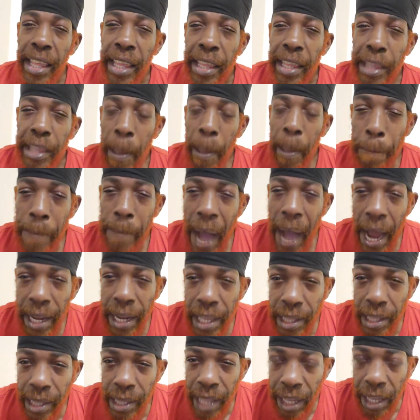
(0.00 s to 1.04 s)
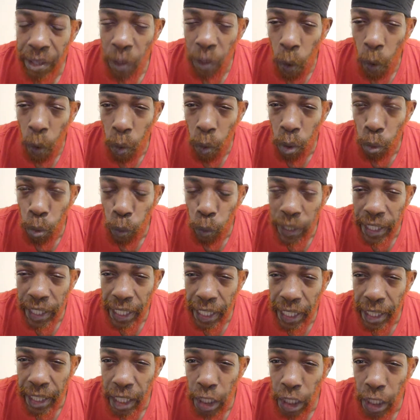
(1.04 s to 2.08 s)
the balance that's whole
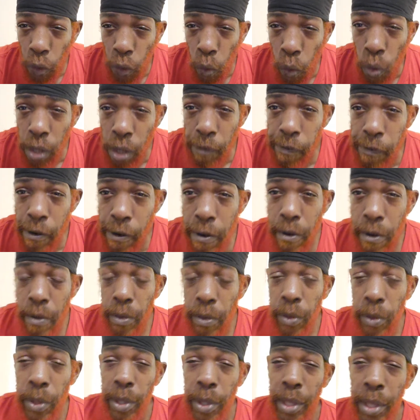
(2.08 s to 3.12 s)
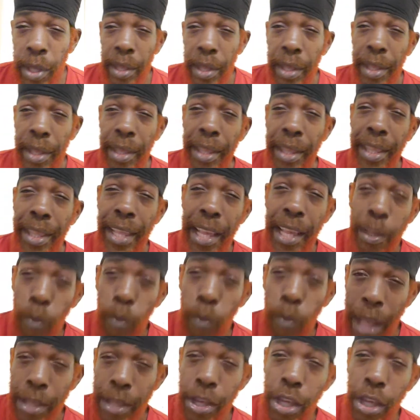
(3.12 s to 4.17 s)
within the universe is
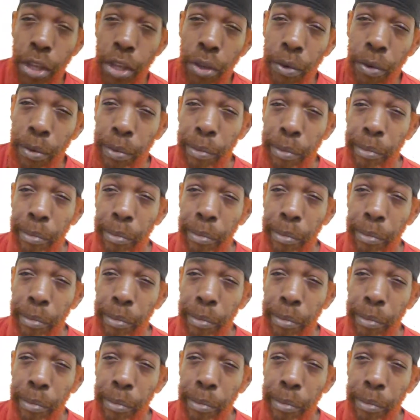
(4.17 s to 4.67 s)
watching you.